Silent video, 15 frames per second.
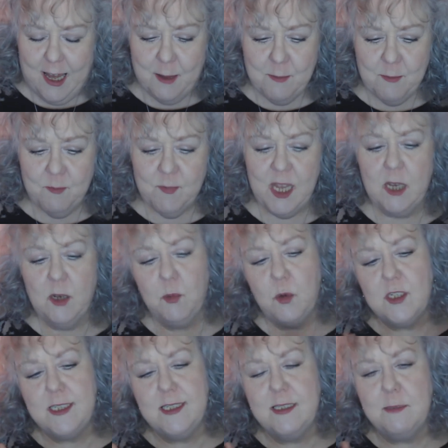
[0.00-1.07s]

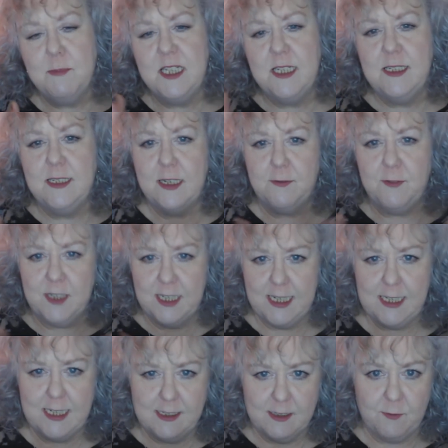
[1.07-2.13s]
What does it mean in different
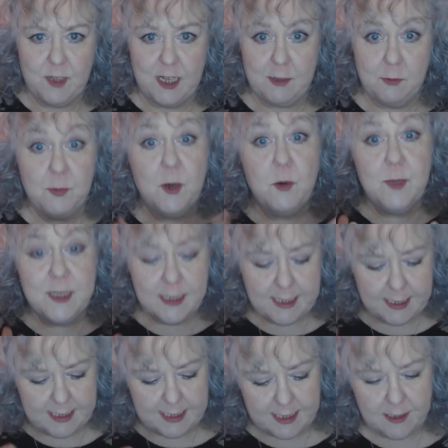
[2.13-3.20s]
areas of life? Well, in
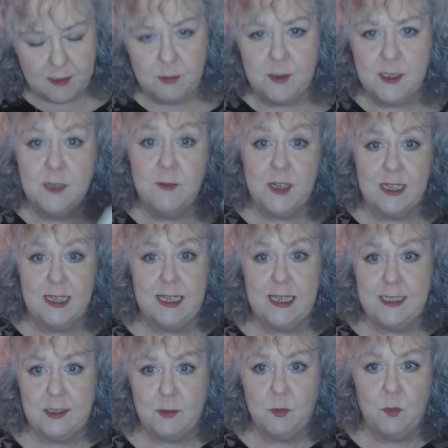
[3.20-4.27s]
career, when you've got the
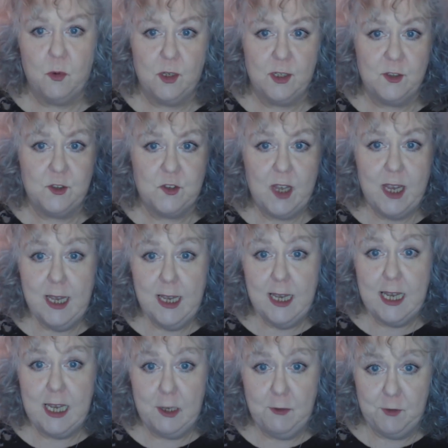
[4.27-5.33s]
Ace of Wands,
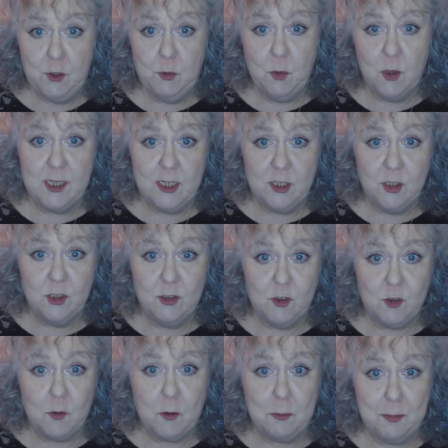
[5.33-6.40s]
if you want a new
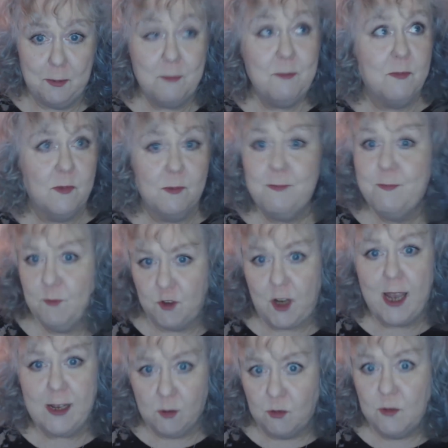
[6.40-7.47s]
job,
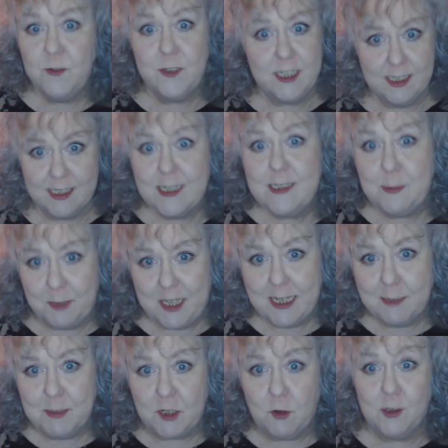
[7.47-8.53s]
try and go for it this
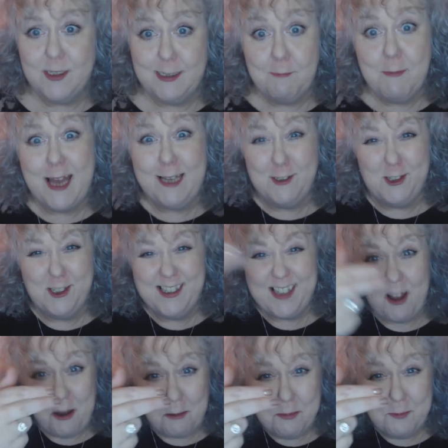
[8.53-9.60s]
week because it matches
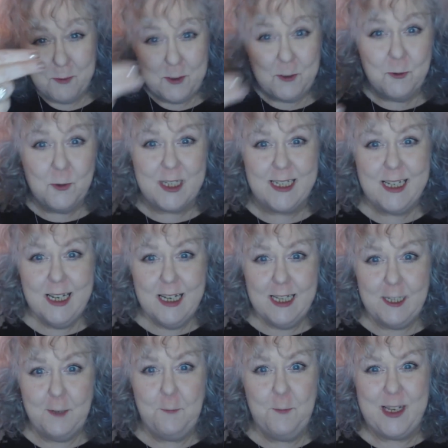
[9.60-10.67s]
up. You know,
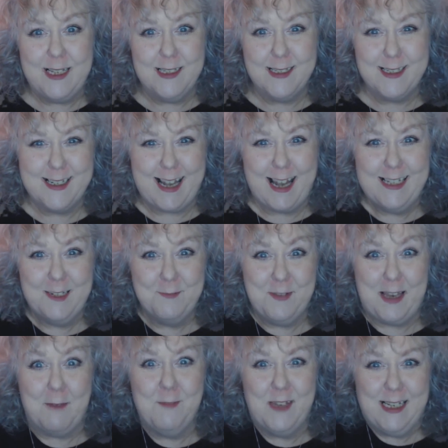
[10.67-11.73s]
the fates are kind of
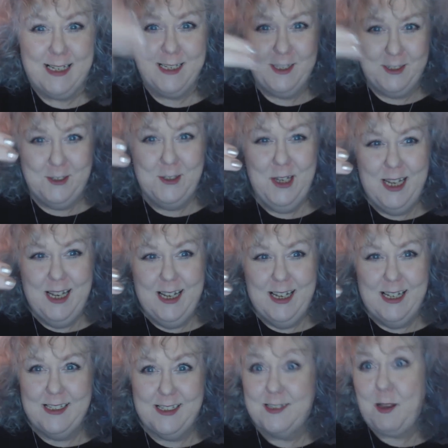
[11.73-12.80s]
giving you
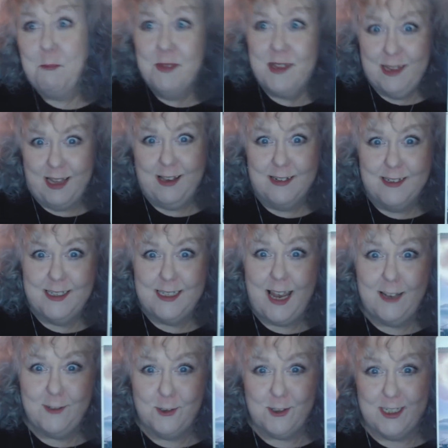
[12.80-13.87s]
something to
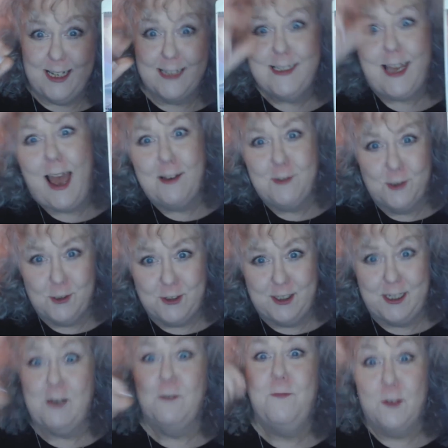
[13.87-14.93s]
actually attach
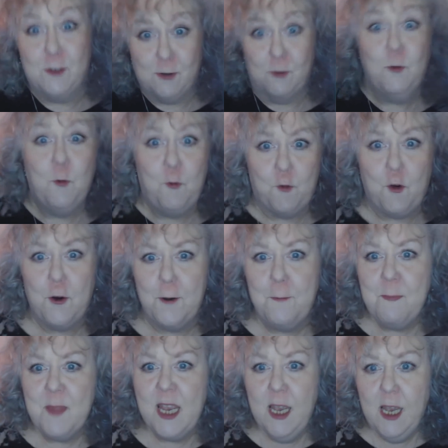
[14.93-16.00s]
yourself or go for.
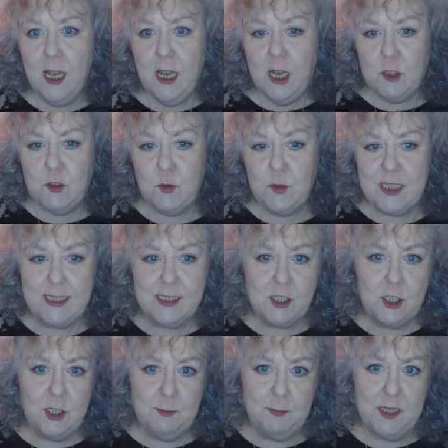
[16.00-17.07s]
So this
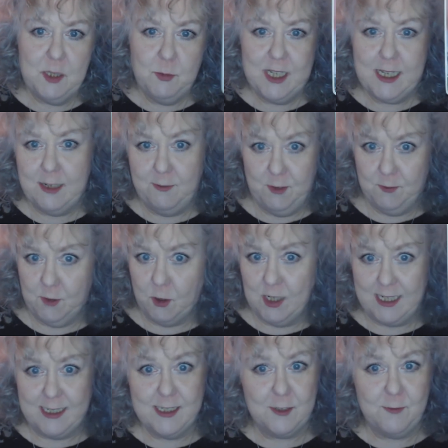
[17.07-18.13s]
could be the week if you've
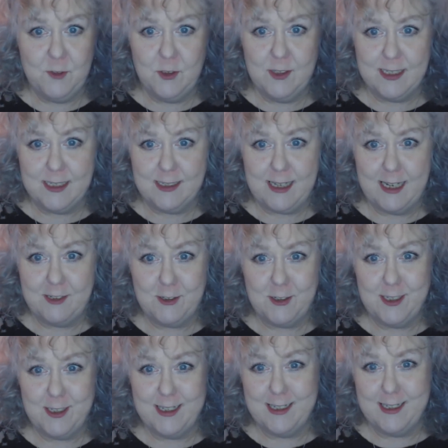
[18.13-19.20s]
got interviews,
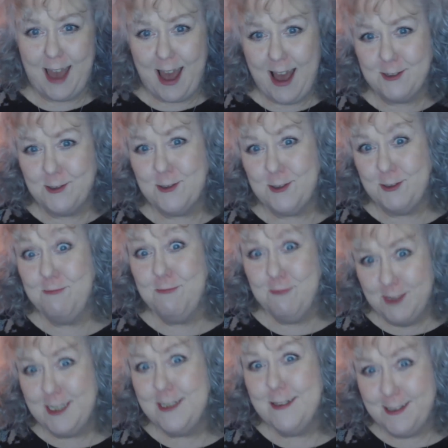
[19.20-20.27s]
etc., that you actually
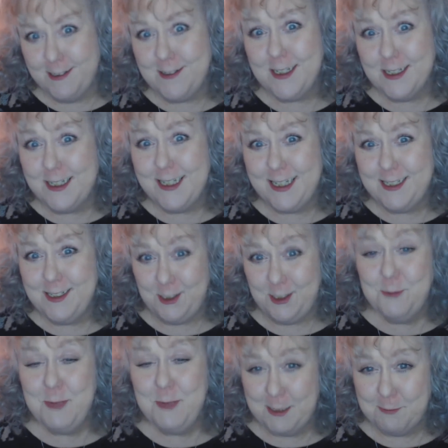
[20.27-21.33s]
really
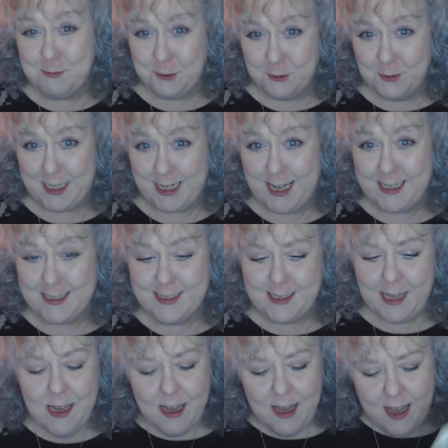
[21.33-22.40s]
do make
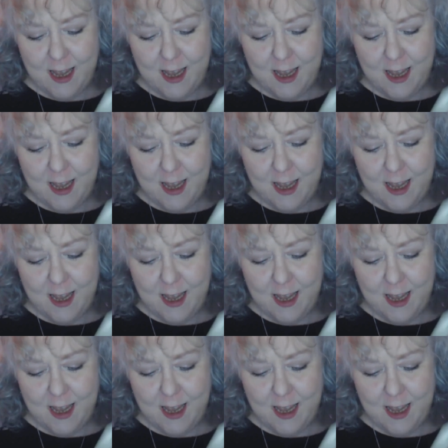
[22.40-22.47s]
progress.